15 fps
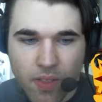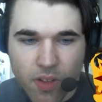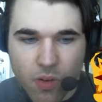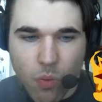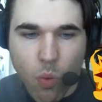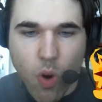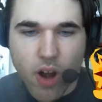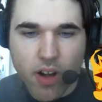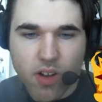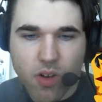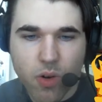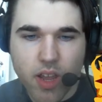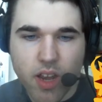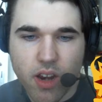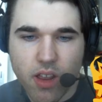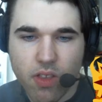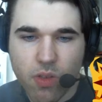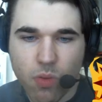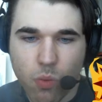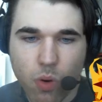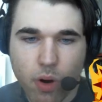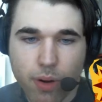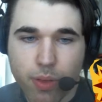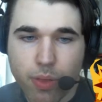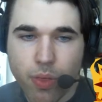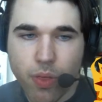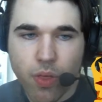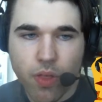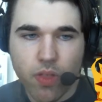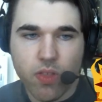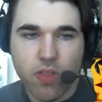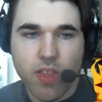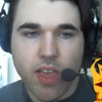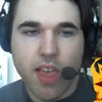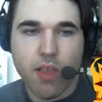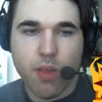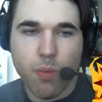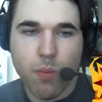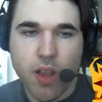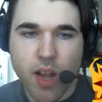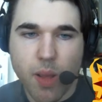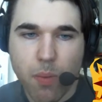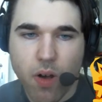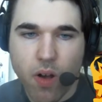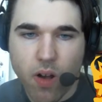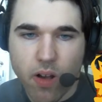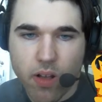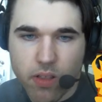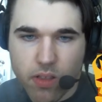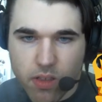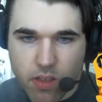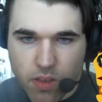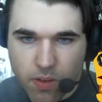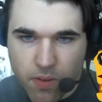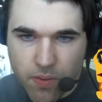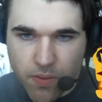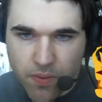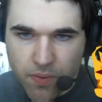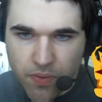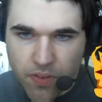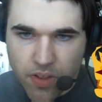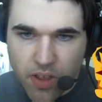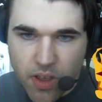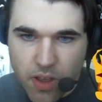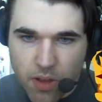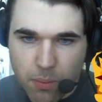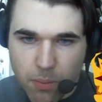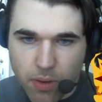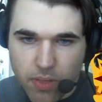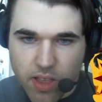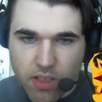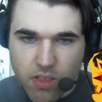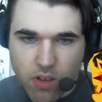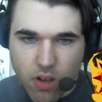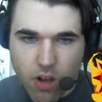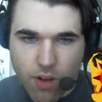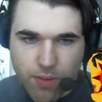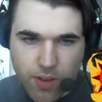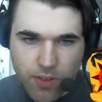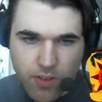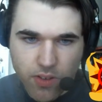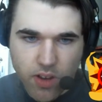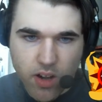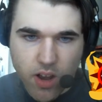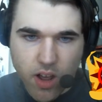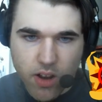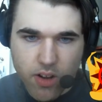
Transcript: one queen is worth these many pawns. But that's obviously not